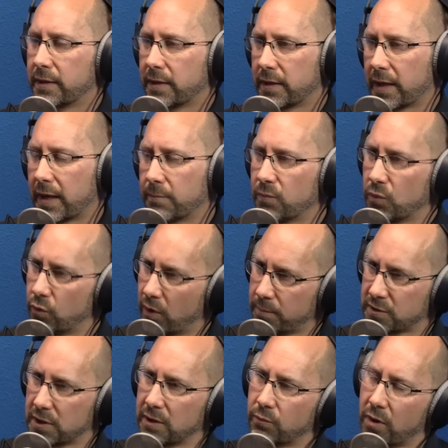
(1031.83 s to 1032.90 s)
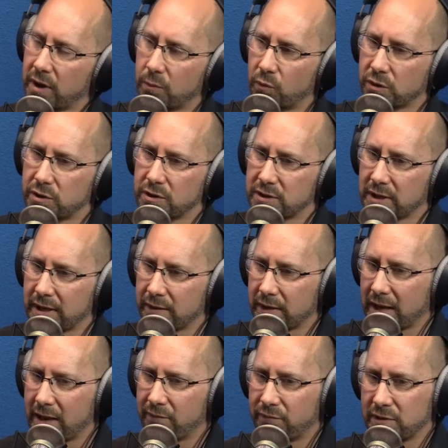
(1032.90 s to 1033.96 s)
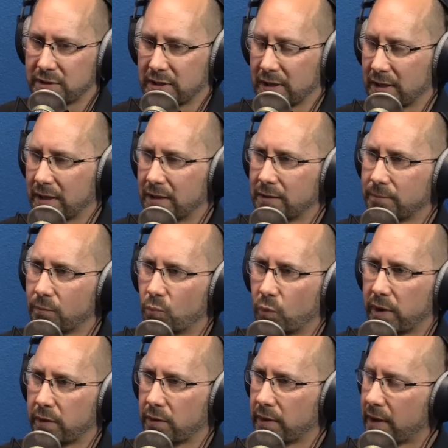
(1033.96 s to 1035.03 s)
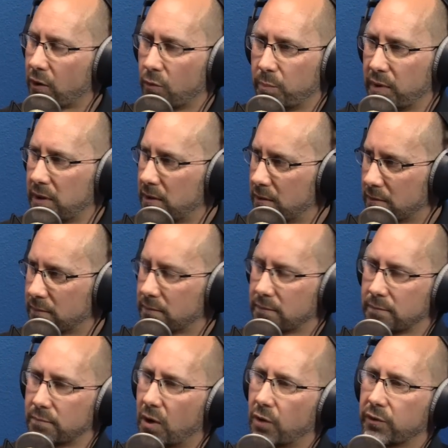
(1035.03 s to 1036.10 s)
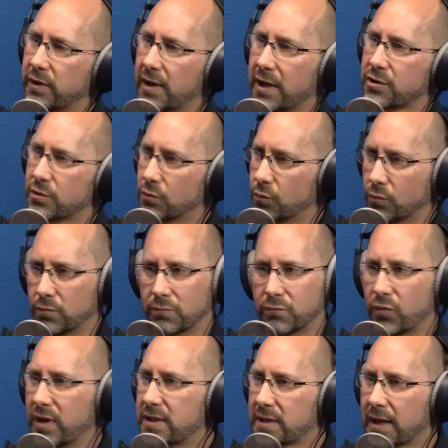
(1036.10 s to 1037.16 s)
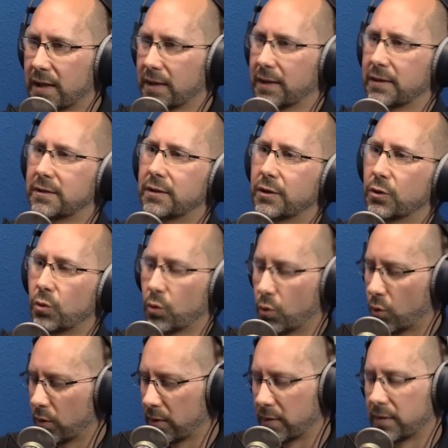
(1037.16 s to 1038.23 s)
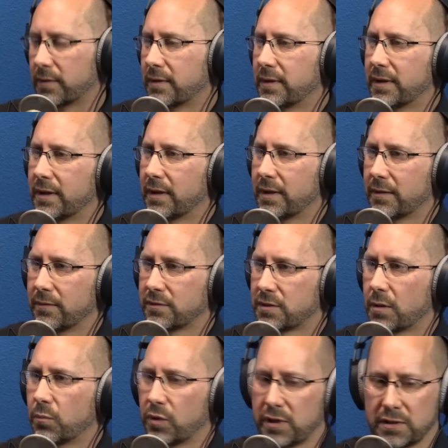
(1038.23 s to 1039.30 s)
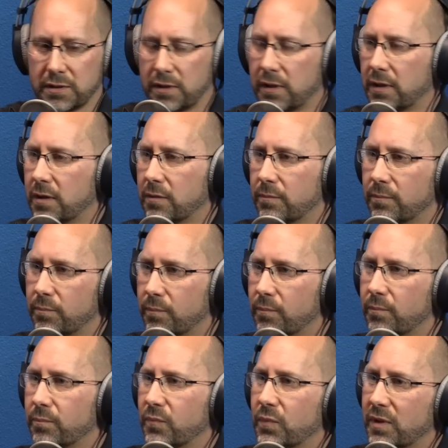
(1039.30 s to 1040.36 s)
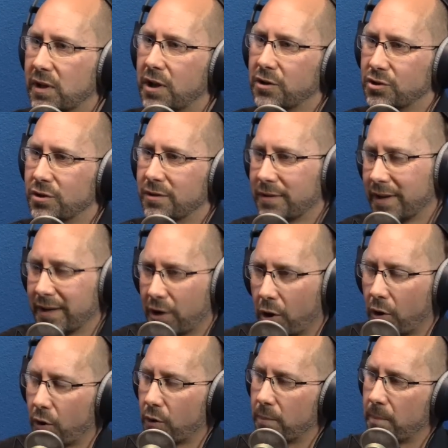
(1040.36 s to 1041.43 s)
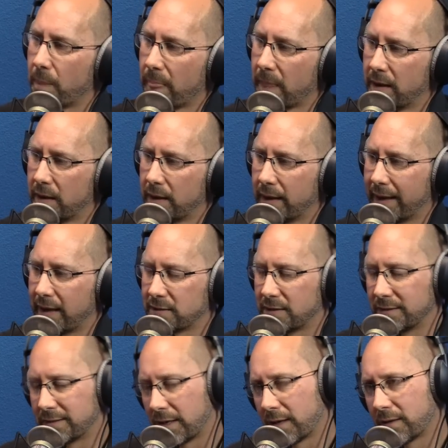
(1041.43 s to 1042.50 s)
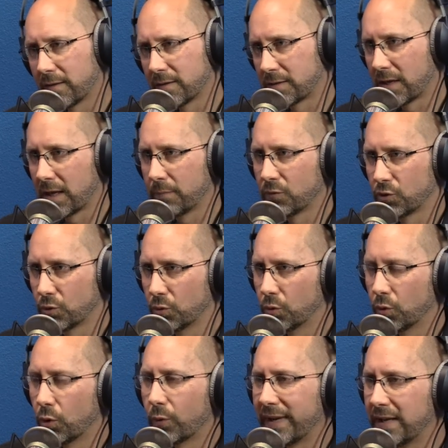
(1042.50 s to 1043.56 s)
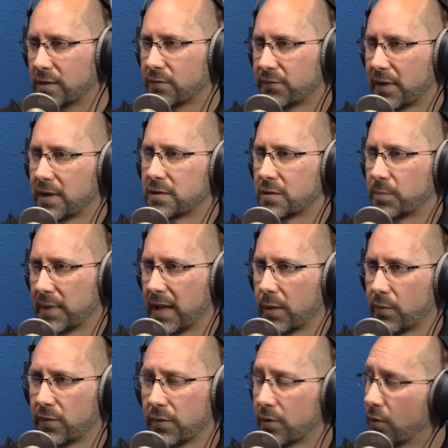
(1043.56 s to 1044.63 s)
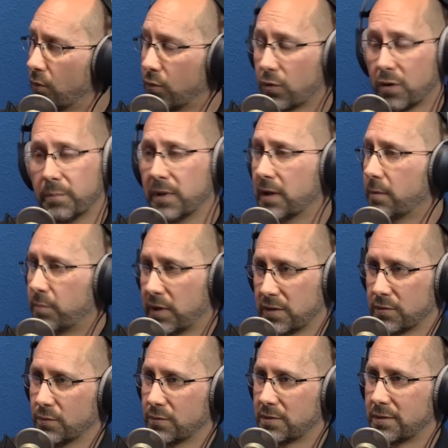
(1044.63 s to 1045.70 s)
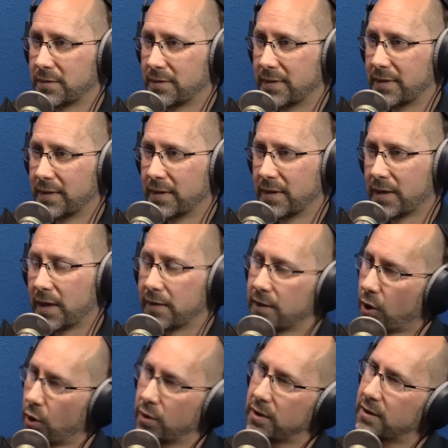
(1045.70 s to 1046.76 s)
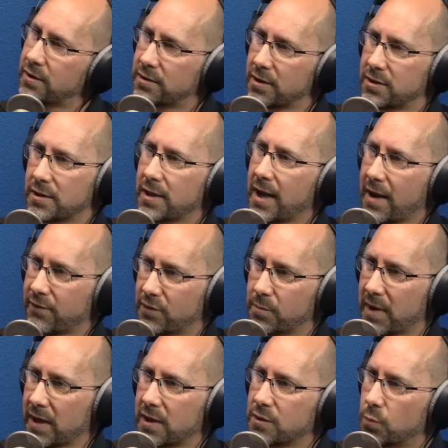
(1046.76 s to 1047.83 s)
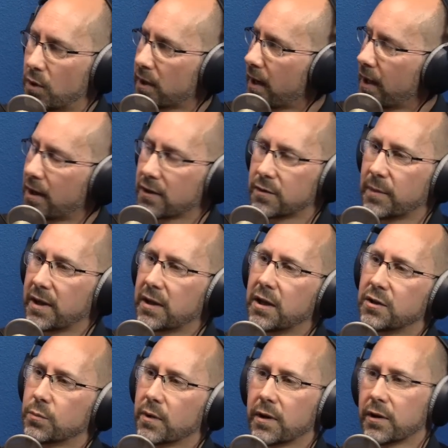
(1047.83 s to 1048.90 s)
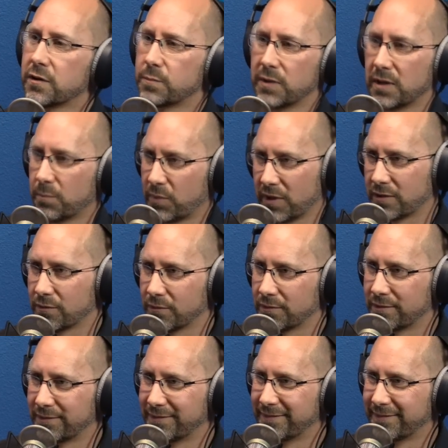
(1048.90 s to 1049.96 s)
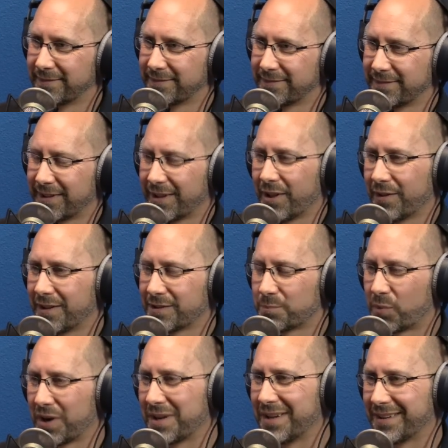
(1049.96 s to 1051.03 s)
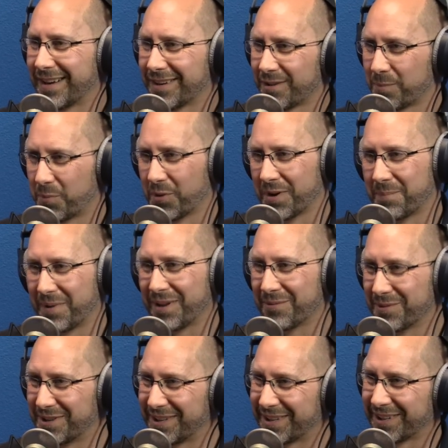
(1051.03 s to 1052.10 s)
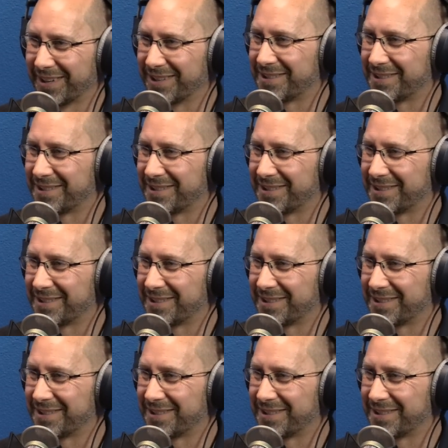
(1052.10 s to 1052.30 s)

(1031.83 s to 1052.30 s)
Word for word: Um, you're absolutely right in what you say that every seller, whether they are a big multinational retailer or uh, somebody sitting in a the kitchen at home, has exactly the same tool or interface to play with. They've got, all got a million pixels. Right. And the only decision they have to make is what colour to make each one of those million pixels. Mm-hmm. uh, that's breaking it down to the point of being yeah, ridiculous. I